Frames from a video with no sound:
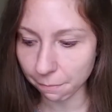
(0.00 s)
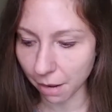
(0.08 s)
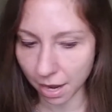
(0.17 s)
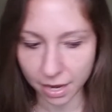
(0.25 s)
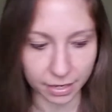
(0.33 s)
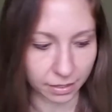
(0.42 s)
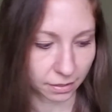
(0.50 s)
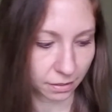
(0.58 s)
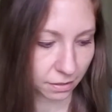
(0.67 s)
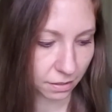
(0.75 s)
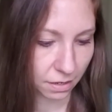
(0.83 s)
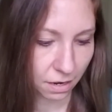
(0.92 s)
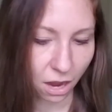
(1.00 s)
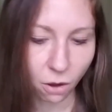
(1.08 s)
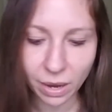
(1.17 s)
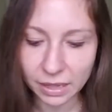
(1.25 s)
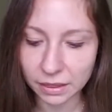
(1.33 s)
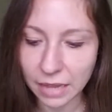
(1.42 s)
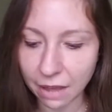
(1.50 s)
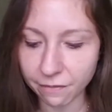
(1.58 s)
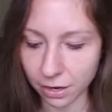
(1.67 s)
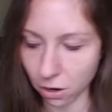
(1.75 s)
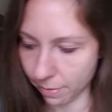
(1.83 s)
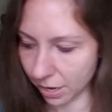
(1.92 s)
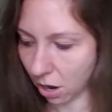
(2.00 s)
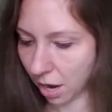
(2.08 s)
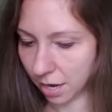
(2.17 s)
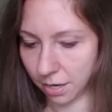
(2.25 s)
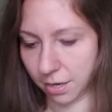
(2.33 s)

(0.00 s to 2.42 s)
mind. Oh, I love it. Oh my God.